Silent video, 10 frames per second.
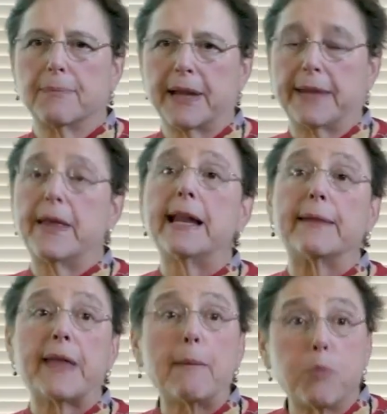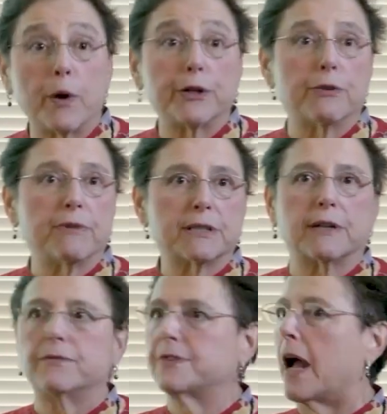And then at that point, your risk of
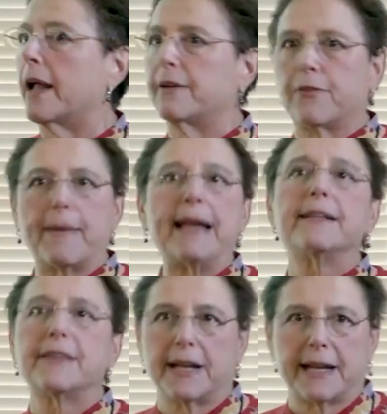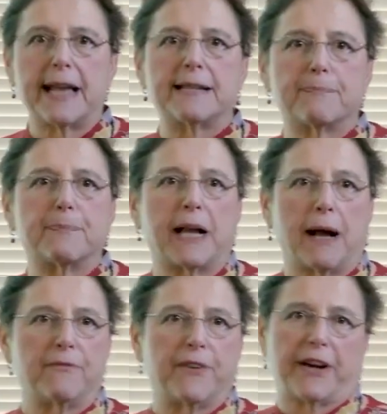dying from anything has become
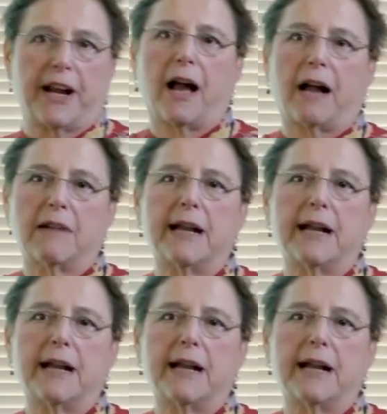very high, right?